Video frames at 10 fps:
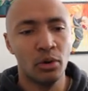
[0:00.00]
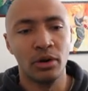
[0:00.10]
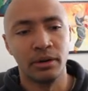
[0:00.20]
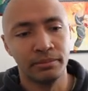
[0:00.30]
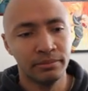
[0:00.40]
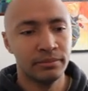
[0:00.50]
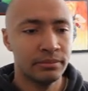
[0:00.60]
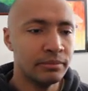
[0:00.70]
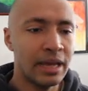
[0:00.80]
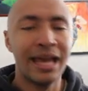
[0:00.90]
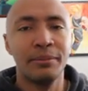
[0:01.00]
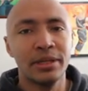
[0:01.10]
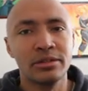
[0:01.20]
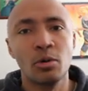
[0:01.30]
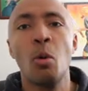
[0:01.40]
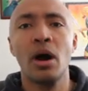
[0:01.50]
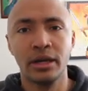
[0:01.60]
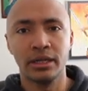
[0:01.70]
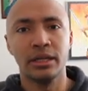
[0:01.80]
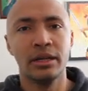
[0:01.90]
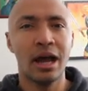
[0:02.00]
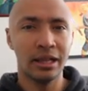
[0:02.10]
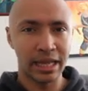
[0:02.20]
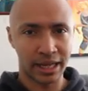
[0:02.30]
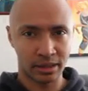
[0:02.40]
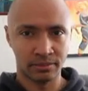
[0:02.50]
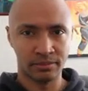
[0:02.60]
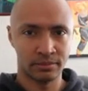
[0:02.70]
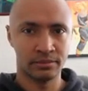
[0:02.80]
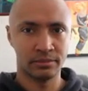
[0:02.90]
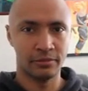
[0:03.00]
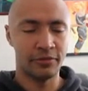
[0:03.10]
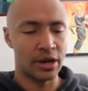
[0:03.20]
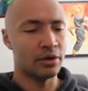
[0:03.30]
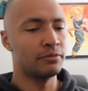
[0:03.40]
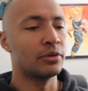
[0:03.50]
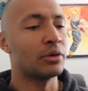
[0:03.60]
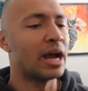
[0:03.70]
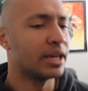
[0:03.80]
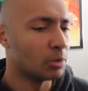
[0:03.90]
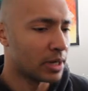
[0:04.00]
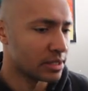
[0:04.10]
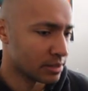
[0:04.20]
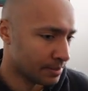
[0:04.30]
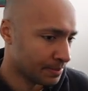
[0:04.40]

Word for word: more enemies quantity, not like var variety wise.